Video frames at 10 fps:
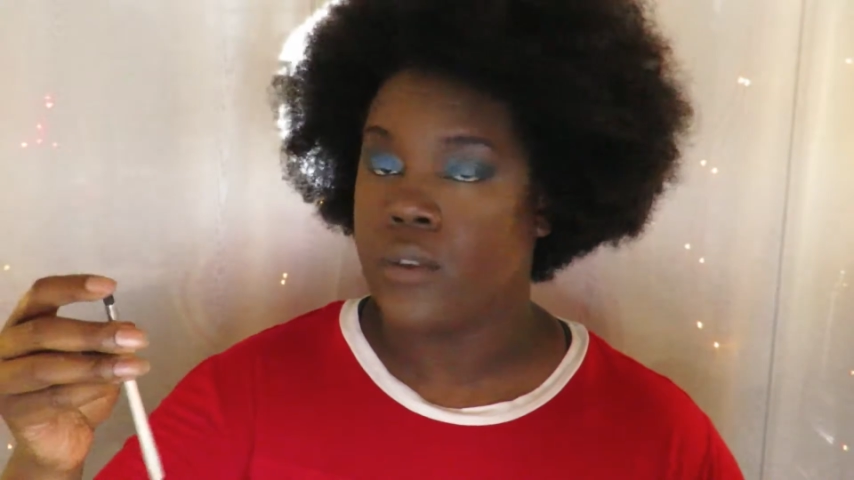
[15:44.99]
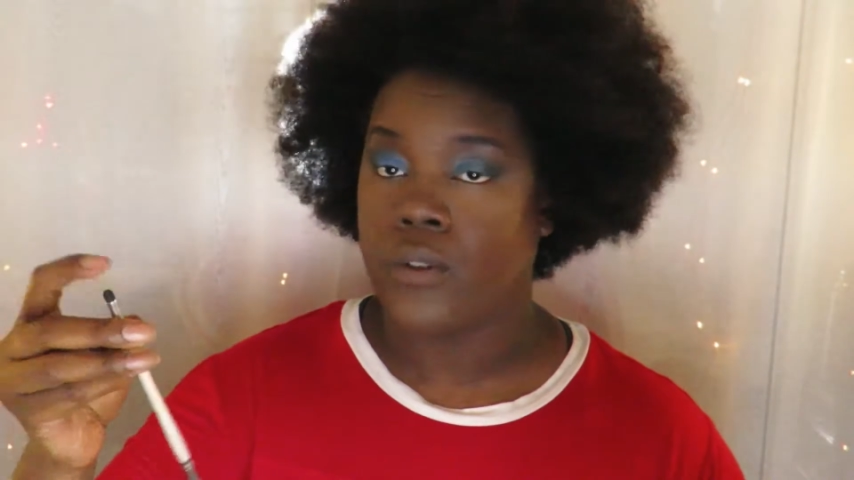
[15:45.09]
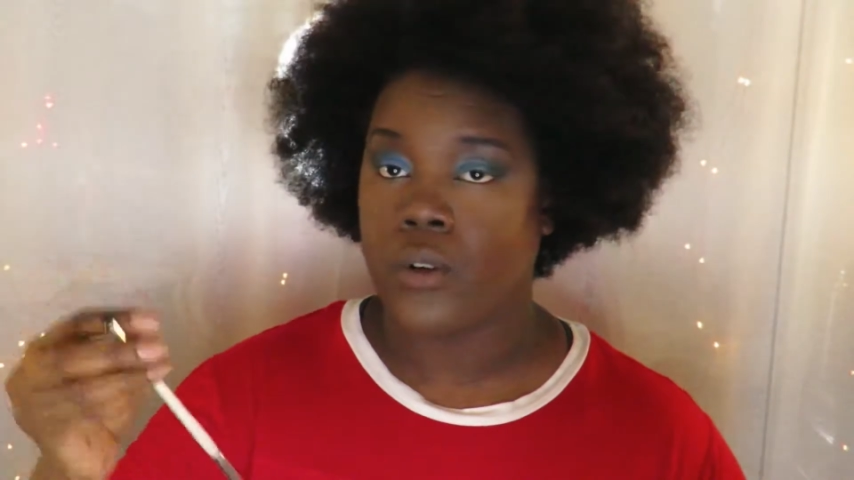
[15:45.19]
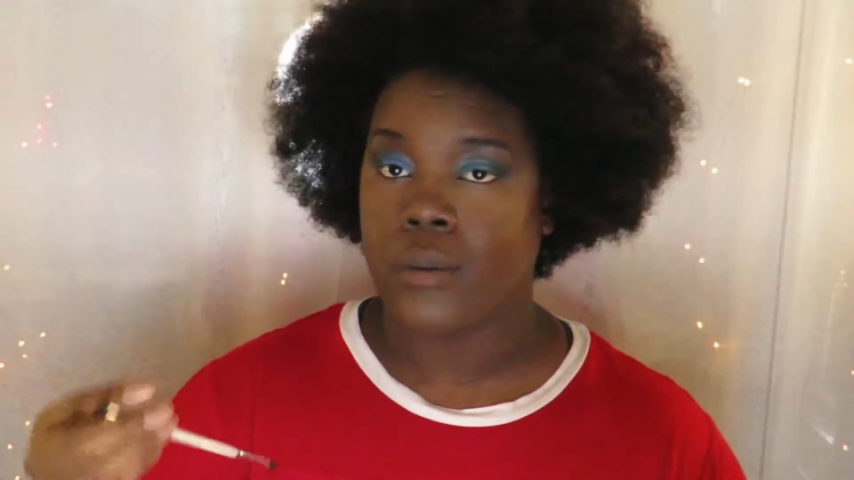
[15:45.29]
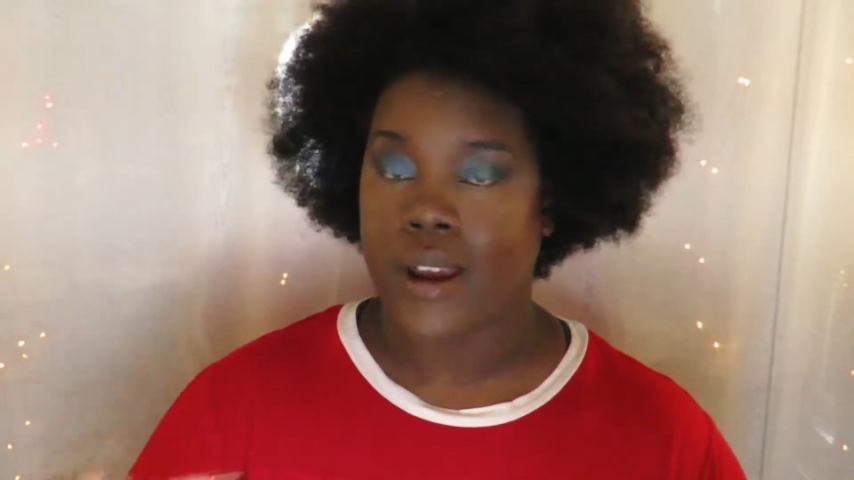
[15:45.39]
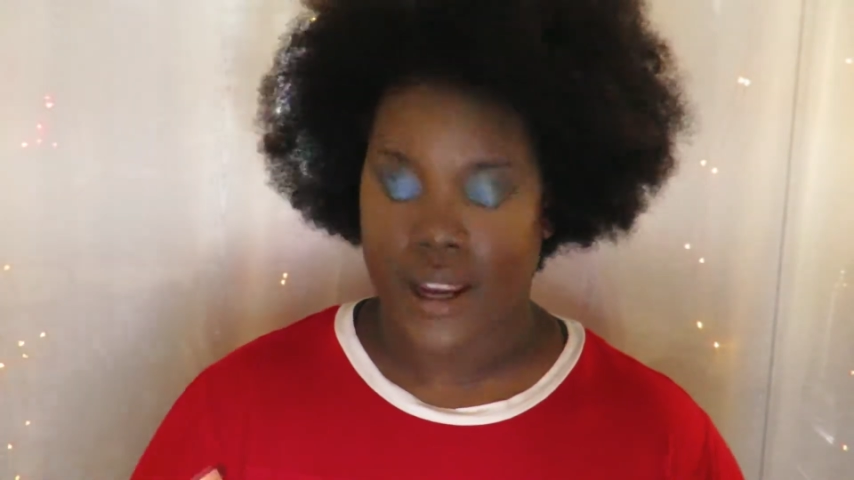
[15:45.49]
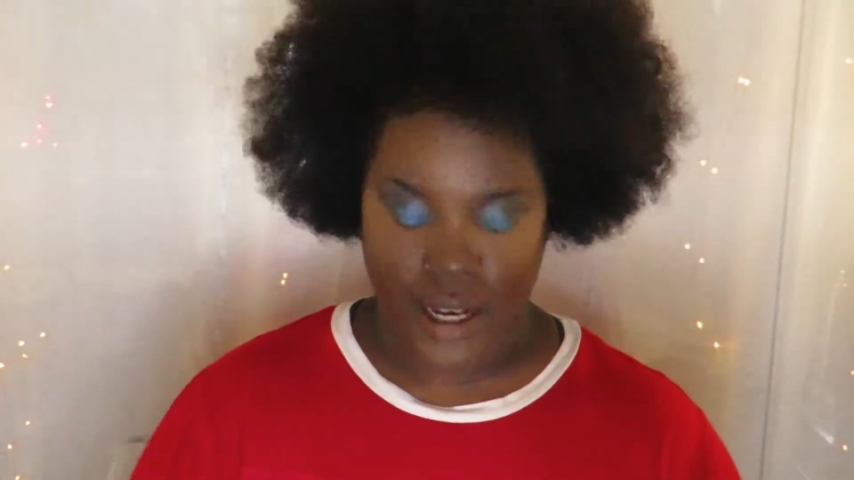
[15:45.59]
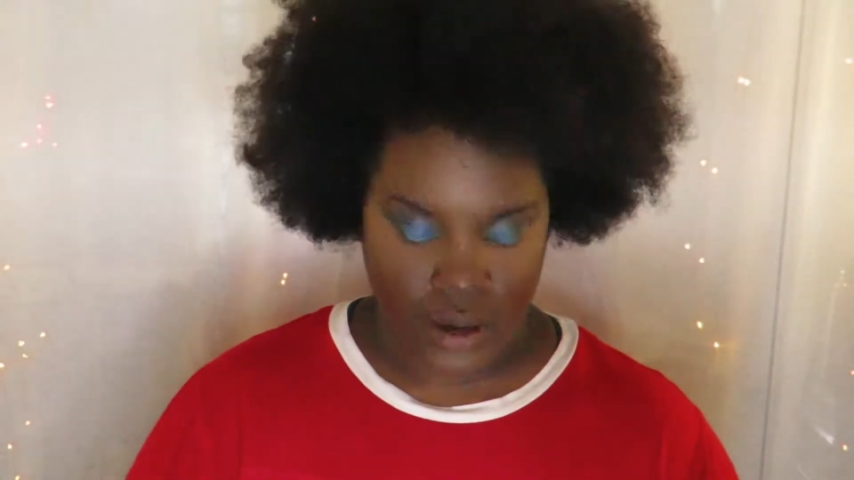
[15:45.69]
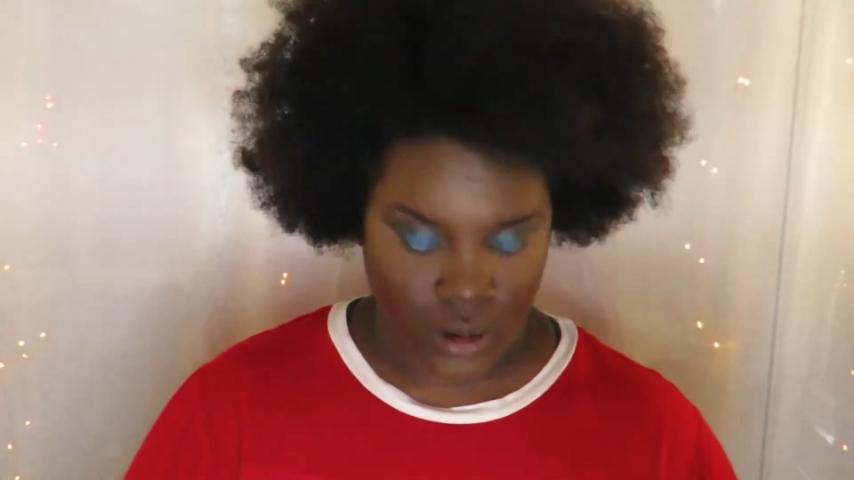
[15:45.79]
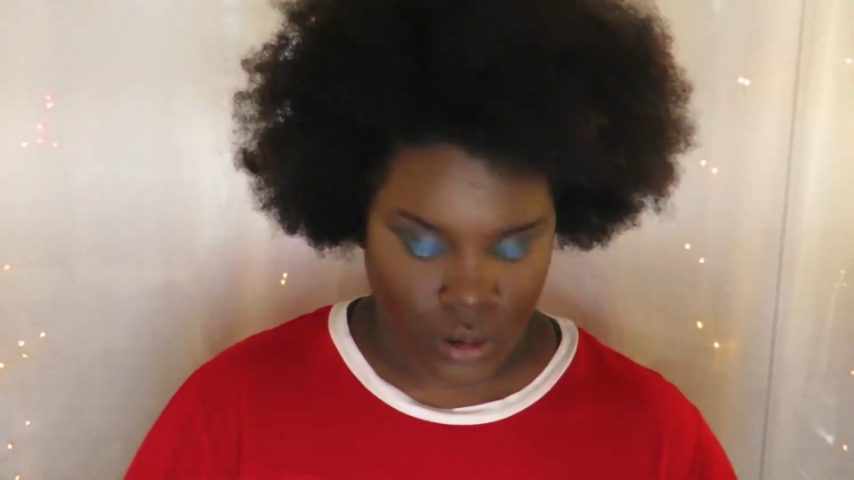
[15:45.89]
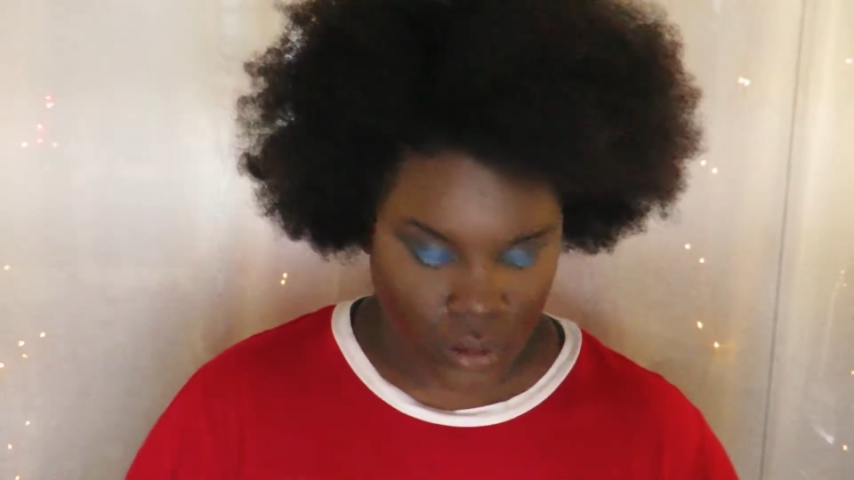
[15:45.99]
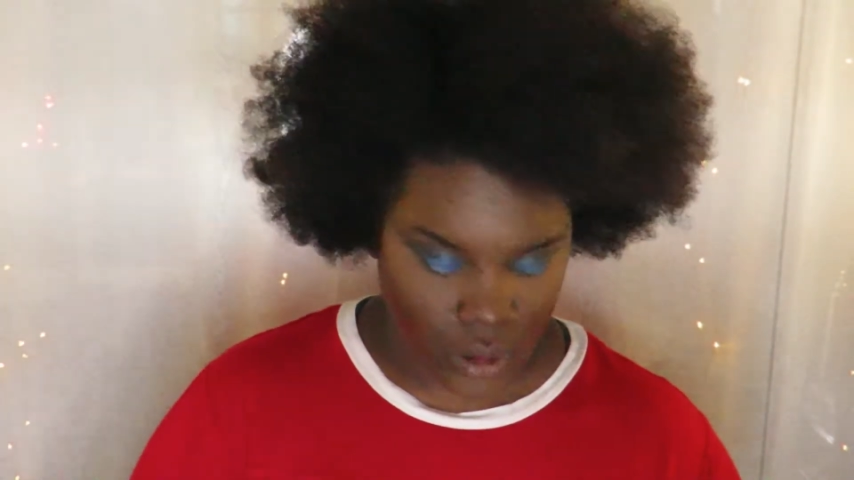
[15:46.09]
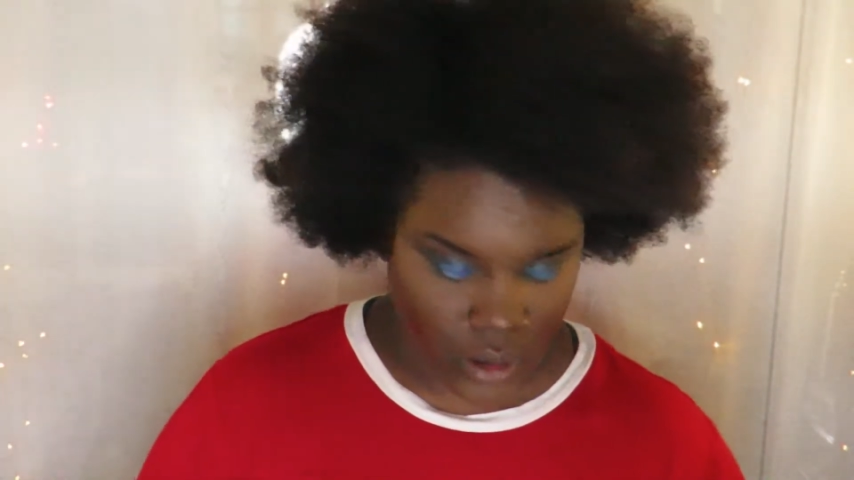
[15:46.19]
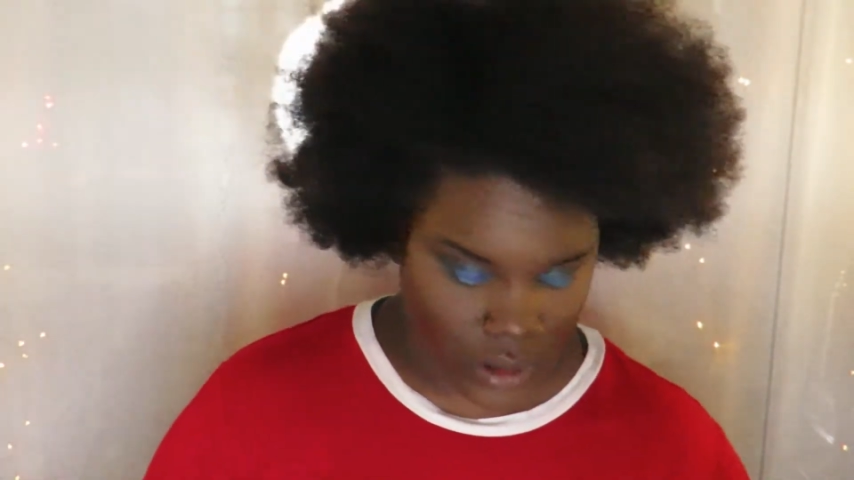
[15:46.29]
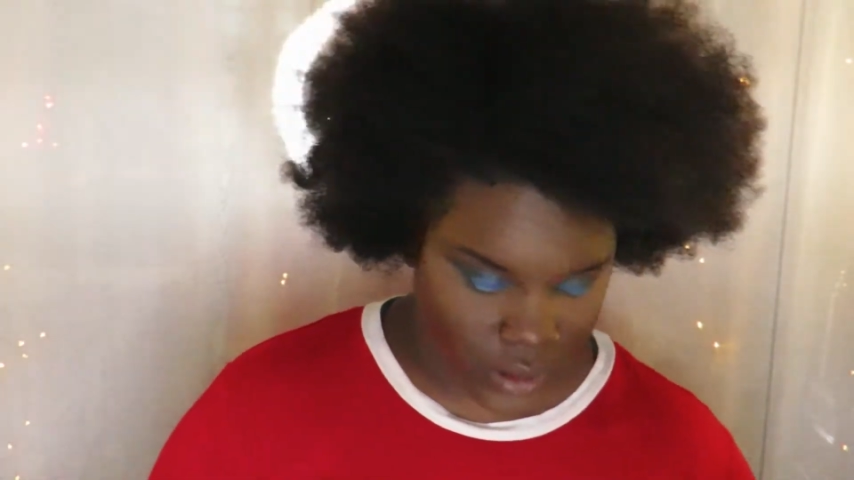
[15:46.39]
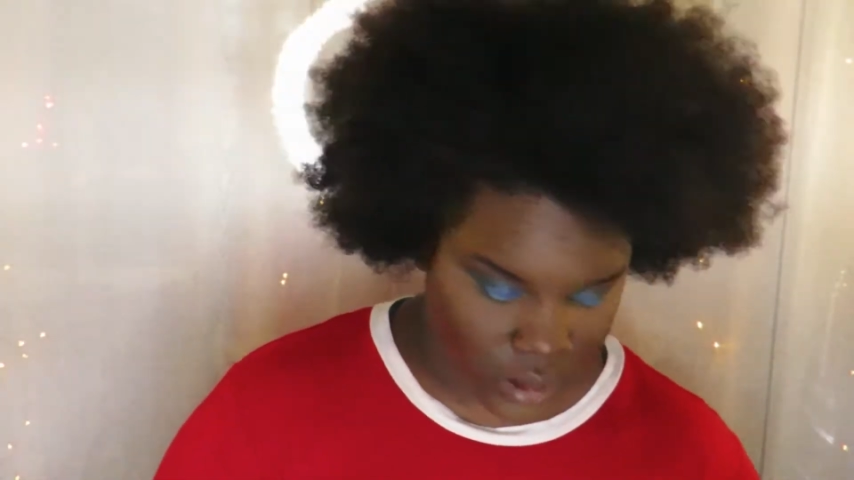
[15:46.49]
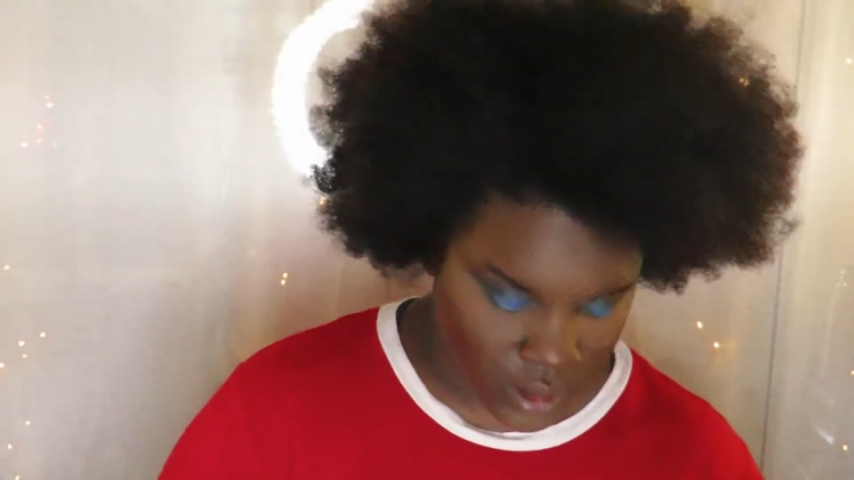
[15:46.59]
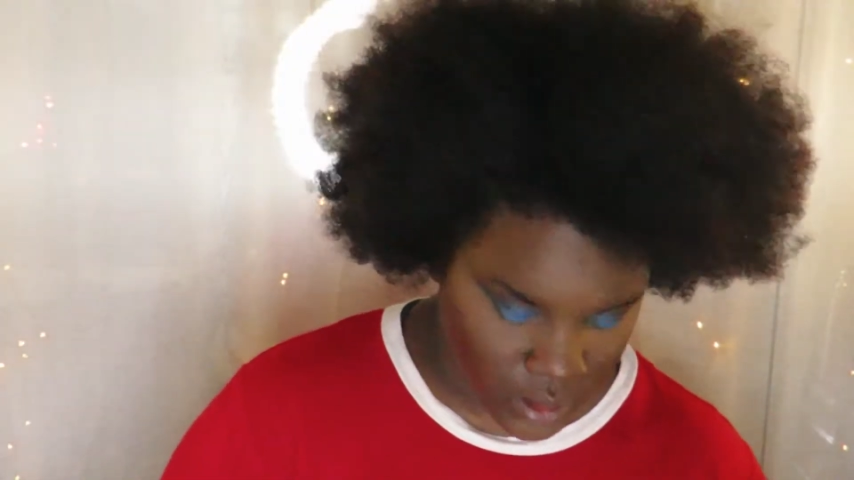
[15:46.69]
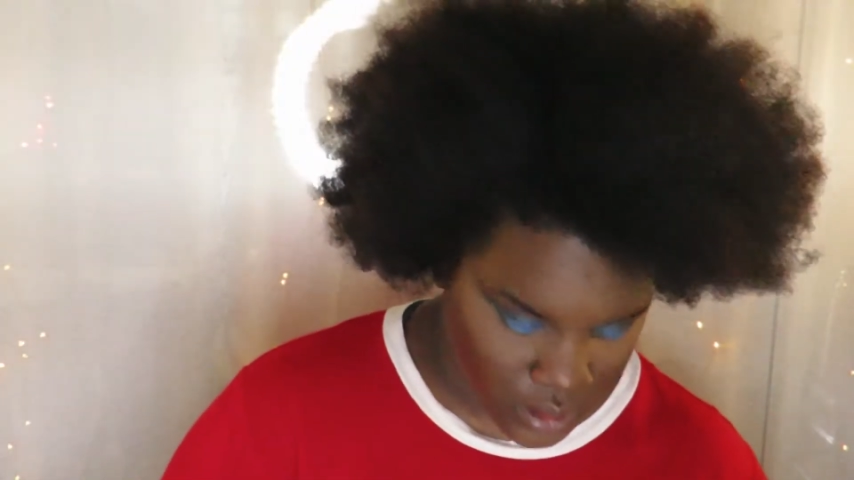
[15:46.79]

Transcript: for my inner corners